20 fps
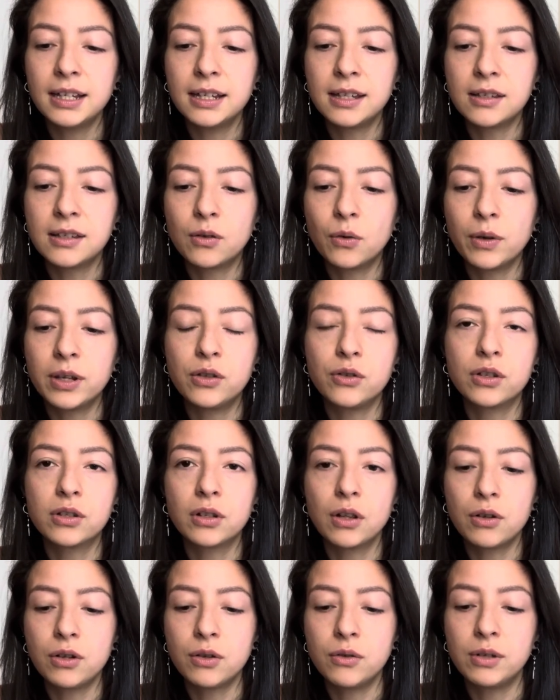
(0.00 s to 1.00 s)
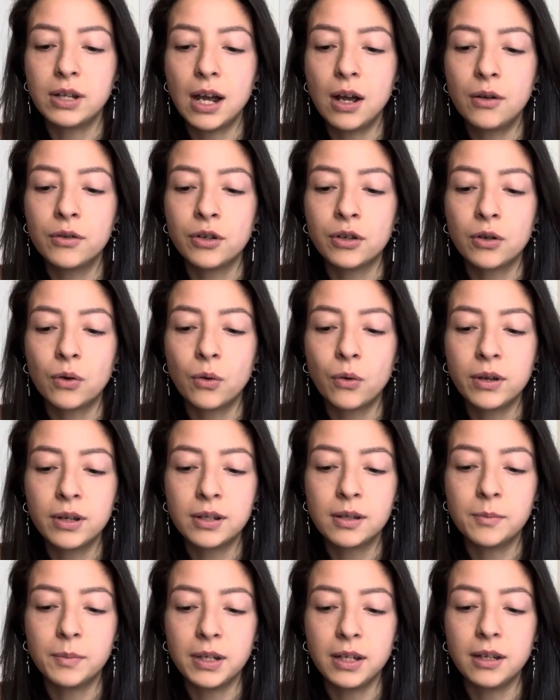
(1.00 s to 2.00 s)
is going to slow you down. You're going
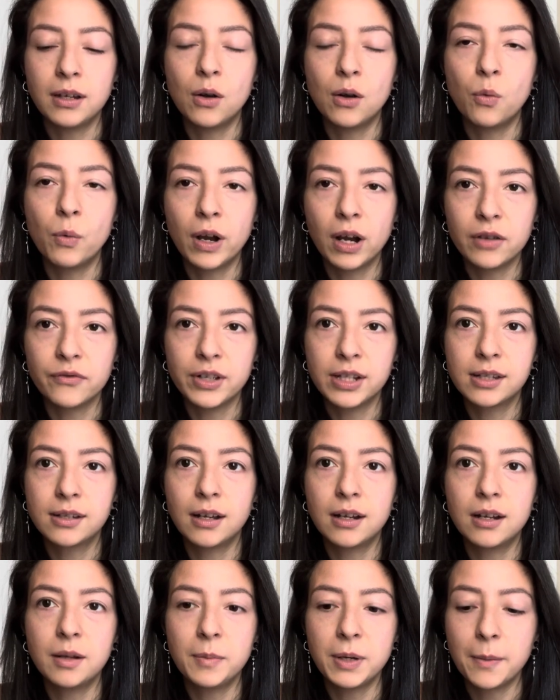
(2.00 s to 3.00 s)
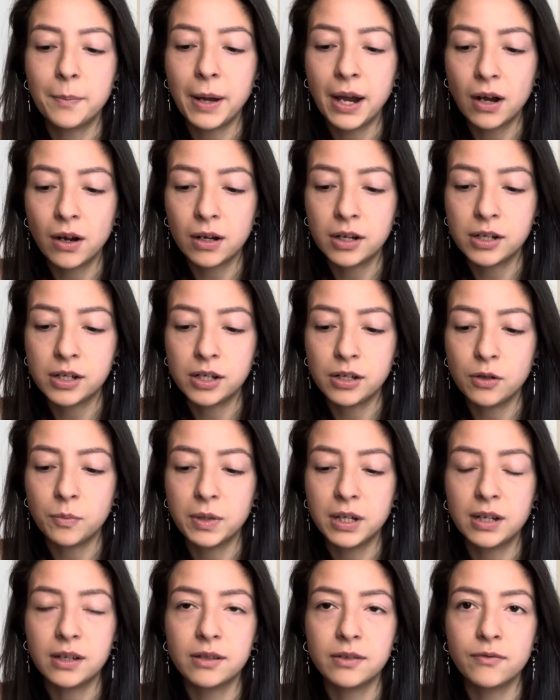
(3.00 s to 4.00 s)
to be aware of it. It's going to be apparent to you
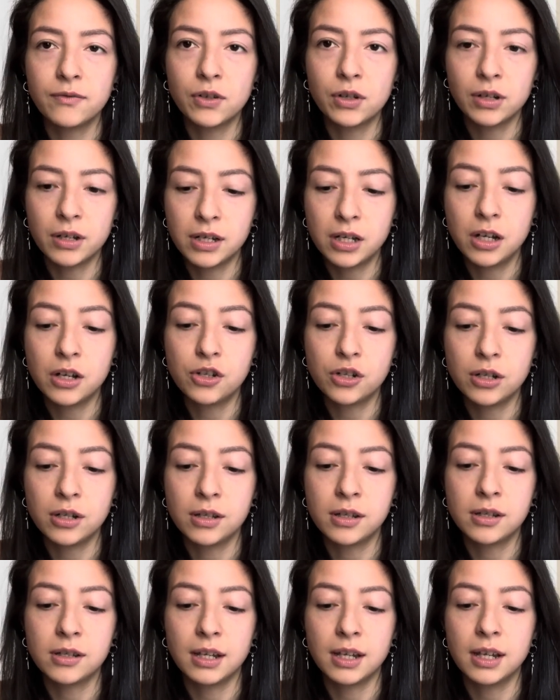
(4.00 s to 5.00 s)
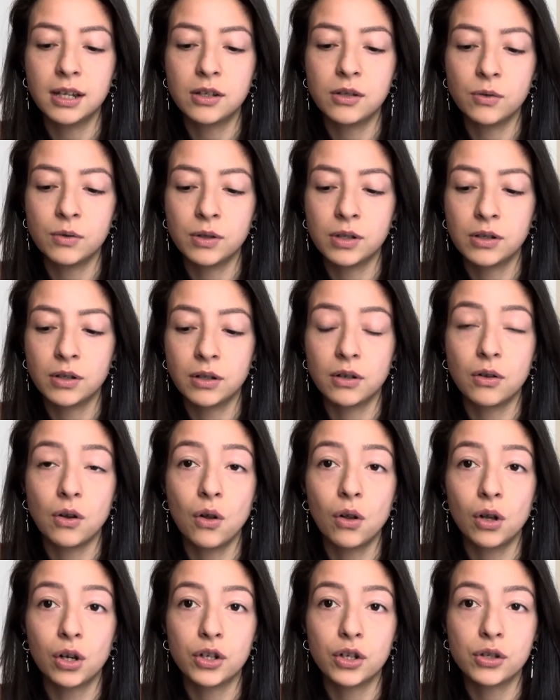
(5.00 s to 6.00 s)
because of your intentions to get to a certain
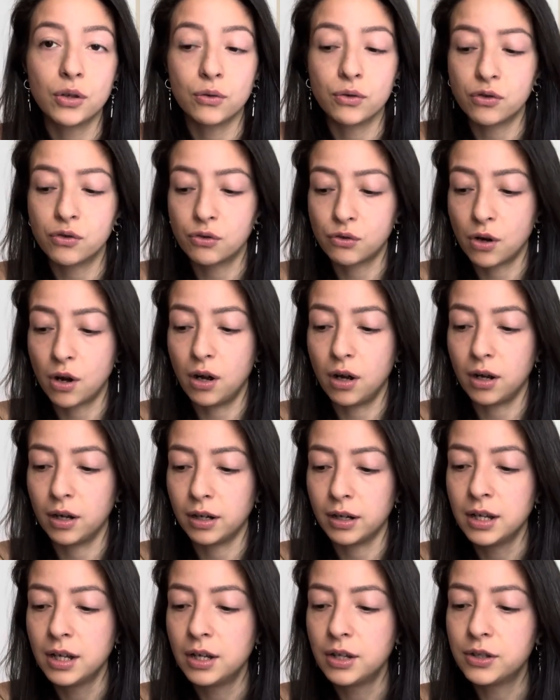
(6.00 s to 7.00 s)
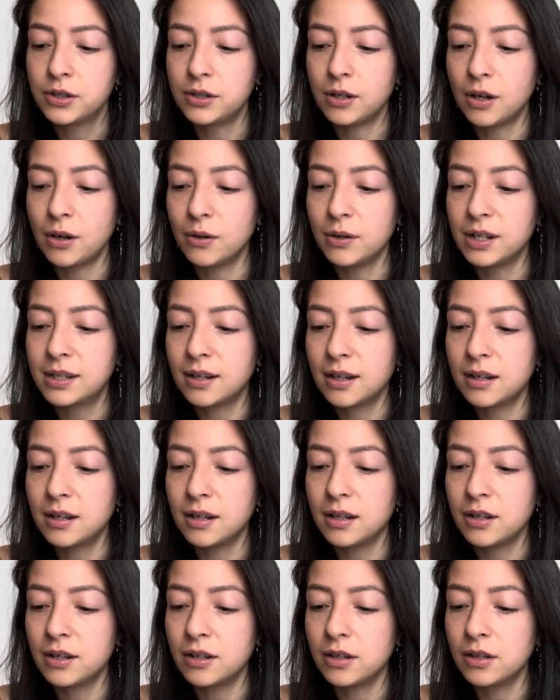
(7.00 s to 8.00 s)
goal are so strong. So it's going
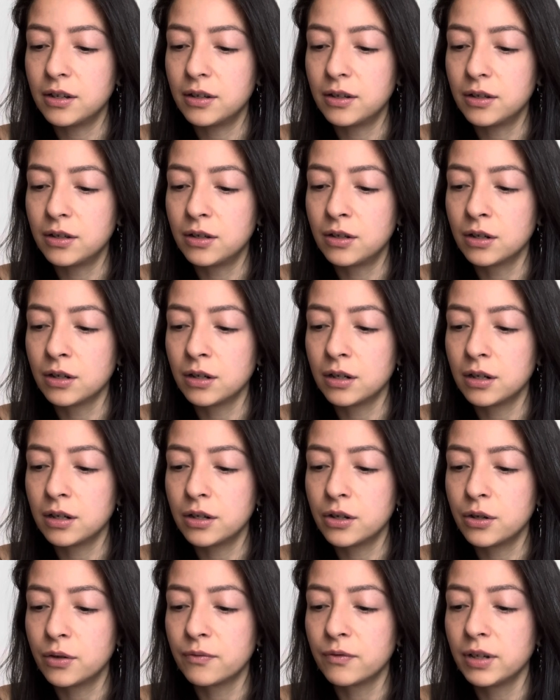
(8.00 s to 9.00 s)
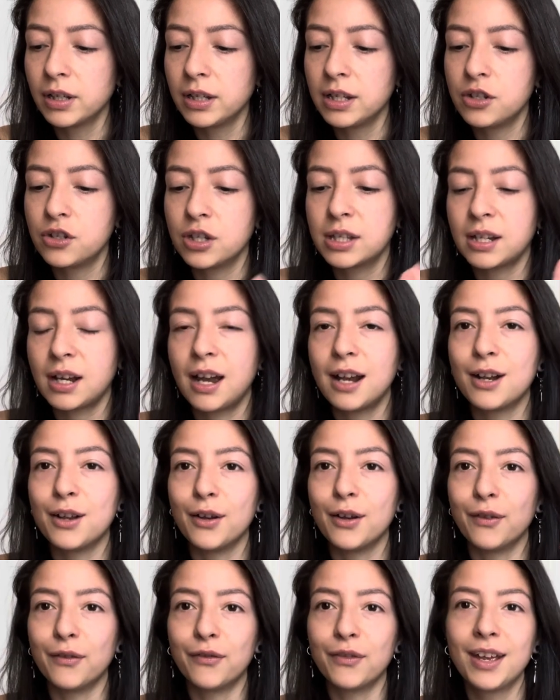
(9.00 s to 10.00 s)
to, you're really just kind
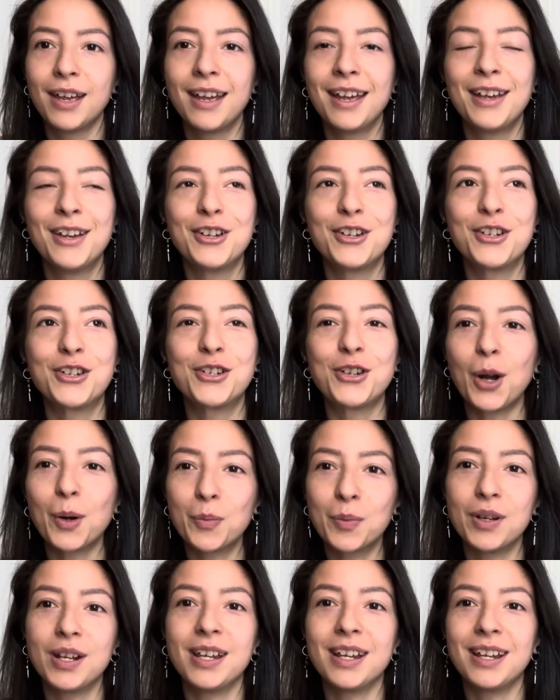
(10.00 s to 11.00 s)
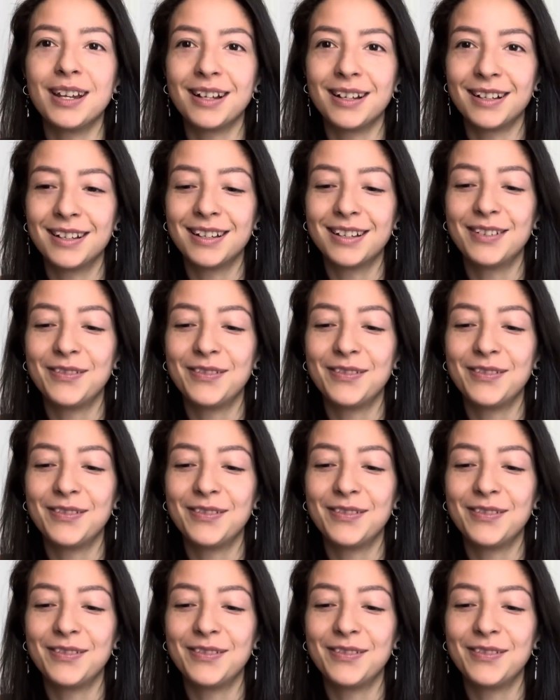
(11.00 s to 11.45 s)
of sharpening